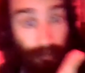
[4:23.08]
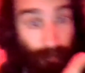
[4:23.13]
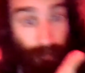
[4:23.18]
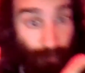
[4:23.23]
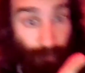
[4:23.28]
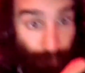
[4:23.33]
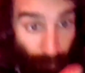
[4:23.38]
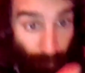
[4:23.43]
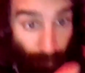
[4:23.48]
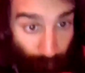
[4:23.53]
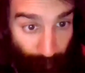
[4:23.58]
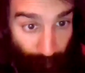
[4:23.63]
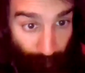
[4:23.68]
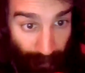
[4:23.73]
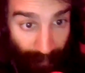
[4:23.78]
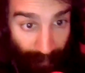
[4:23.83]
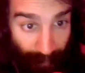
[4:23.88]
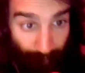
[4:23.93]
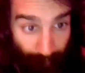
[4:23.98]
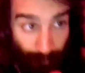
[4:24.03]
no
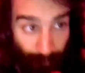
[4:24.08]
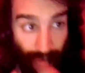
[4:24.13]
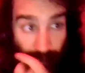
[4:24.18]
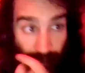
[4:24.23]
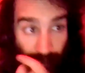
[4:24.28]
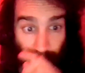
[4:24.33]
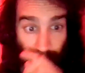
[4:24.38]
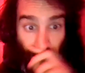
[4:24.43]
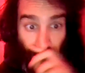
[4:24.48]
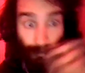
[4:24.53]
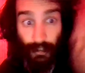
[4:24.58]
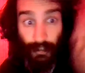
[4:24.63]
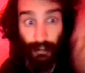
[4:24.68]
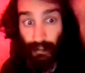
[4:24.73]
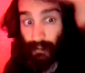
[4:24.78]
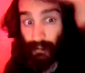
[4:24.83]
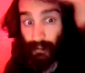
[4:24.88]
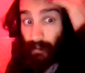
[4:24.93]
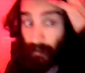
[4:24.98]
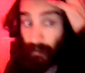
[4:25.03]
dairy, which
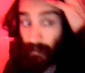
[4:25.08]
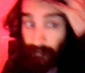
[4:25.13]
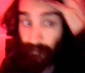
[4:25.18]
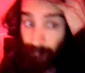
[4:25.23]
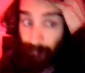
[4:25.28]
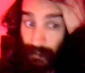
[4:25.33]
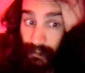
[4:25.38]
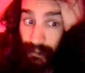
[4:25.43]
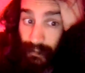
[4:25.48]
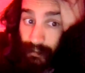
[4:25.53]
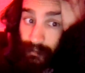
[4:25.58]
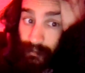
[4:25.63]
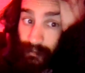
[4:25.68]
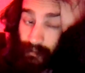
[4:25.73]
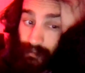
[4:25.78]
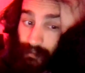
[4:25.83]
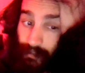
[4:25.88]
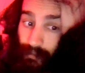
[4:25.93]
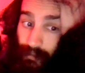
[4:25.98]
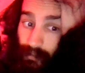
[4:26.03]
is part of me,
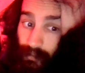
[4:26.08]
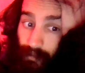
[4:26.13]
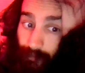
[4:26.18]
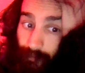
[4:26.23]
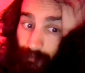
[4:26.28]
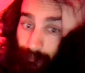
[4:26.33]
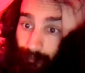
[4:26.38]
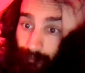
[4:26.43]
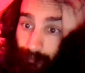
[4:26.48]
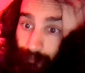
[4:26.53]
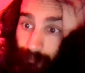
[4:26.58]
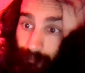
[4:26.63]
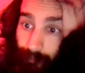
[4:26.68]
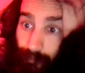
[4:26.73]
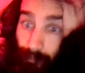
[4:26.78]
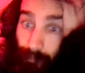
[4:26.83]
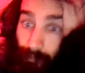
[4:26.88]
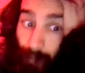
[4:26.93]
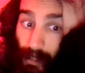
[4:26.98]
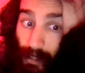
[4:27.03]
but
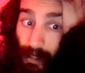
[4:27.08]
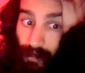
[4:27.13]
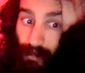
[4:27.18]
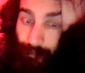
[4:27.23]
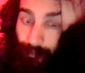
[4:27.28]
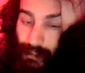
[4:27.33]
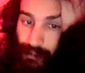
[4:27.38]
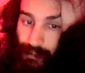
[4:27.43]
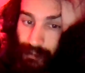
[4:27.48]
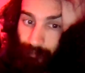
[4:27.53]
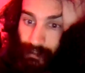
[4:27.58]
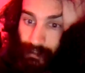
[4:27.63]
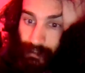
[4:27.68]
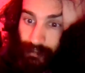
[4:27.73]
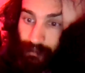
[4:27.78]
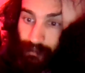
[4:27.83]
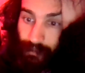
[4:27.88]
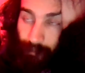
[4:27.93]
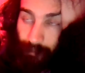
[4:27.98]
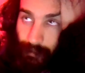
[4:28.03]
I'm
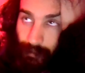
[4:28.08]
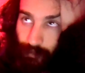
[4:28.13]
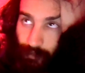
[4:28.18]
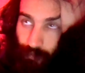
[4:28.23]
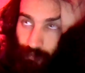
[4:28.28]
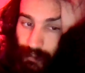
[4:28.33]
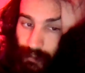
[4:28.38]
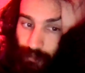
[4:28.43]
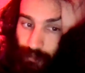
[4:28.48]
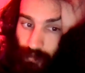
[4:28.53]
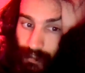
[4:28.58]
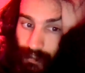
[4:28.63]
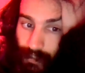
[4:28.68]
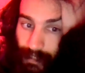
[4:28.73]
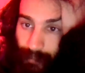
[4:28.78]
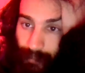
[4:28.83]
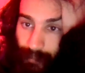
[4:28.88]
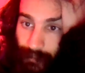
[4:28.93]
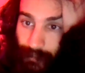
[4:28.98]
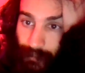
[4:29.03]
disciplined. I'm going to retry
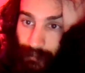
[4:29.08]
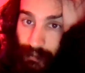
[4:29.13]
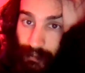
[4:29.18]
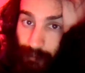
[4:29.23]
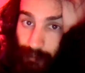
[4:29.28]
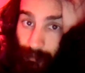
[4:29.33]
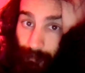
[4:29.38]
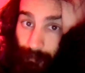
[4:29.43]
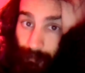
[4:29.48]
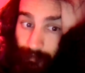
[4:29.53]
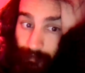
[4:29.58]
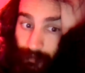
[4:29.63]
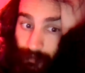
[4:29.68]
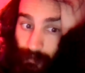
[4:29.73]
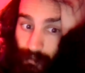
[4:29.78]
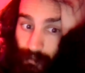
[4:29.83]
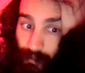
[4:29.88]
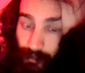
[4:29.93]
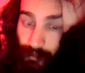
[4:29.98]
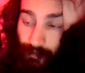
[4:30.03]
now and give this experiment a
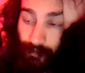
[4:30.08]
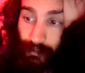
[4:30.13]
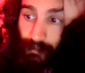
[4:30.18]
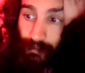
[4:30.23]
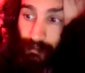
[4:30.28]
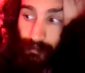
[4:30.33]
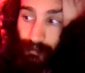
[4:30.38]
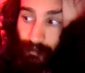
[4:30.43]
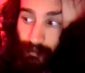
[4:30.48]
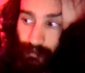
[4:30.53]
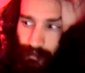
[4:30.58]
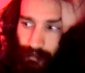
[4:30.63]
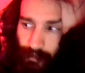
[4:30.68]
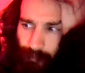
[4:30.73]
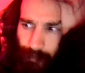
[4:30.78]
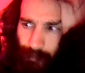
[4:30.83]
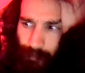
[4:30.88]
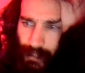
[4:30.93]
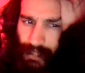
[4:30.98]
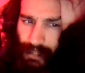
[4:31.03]
full-on go.
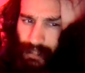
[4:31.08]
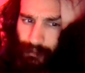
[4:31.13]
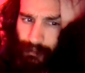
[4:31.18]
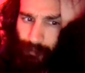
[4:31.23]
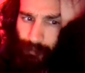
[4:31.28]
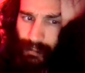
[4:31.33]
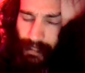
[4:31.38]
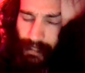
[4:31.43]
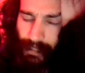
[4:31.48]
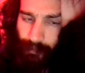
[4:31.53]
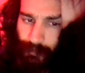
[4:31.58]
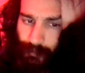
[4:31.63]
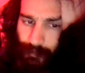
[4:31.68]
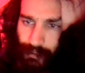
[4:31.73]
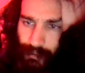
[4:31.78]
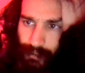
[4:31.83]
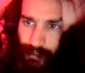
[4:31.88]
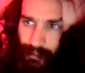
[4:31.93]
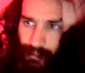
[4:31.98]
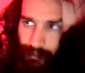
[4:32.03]
But as I went out
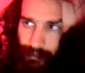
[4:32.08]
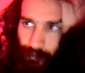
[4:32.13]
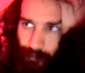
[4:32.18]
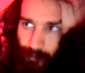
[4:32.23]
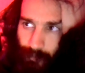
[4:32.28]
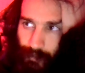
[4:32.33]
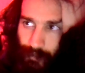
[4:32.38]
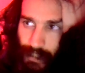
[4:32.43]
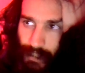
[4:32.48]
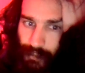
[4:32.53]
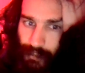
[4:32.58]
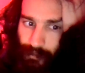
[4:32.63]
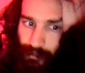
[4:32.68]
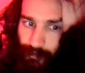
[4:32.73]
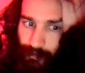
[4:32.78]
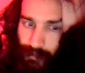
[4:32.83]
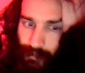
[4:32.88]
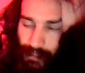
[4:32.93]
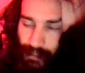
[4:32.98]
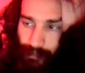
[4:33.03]
to the little
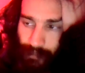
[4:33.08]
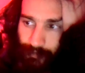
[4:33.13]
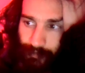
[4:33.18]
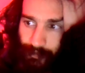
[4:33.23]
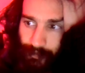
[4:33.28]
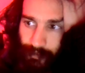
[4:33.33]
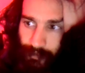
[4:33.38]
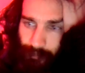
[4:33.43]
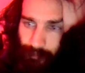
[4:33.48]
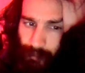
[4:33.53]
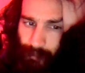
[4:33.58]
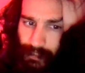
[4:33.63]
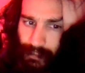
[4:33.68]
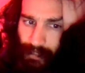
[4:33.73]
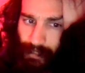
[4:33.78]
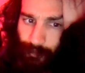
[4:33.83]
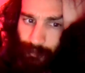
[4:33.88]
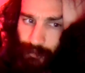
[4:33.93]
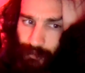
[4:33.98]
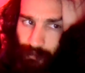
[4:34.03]
Tesco's down my
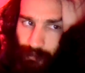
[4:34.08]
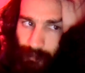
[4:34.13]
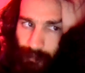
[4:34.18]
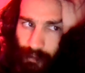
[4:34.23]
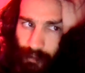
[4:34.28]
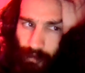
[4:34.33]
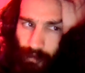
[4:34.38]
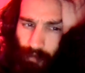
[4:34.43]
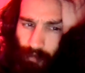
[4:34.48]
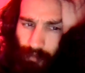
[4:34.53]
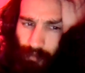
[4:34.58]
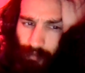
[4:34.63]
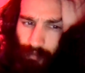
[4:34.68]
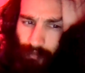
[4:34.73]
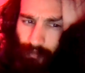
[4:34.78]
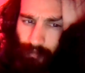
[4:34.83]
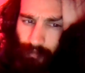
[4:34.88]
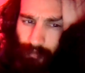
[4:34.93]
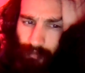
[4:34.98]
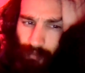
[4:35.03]
garage shop,
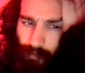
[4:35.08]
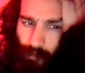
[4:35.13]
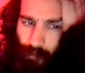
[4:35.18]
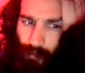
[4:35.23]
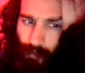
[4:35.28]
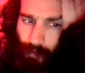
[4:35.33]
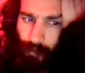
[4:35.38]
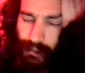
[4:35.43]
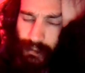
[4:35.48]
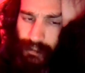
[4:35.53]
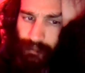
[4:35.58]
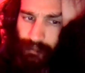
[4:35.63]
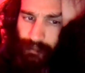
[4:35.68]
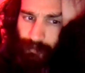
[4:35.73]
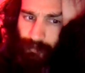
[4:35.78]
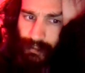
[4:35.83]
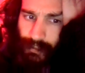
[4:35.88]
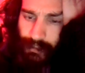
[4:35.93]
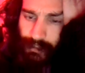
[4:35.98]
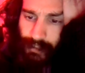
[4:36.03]
all these
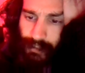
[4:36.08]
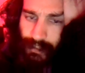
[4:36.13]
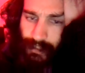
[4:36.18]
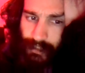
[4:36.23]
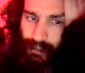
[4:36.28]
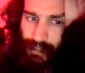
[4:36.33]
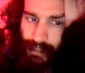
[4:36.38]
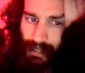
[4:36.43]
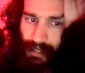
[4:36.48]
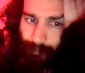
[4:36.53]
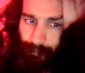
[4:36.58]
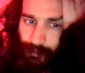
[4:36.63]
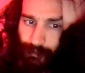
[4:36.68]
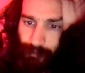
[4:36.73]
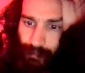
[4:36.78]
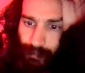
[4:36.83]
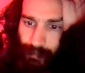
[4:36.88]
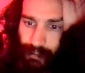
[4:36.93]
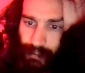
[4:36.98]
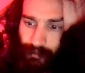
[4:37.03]
synchronicities happened
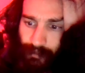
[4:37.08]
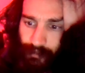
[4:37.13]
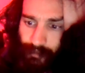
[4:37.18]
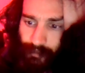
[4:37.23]
to me.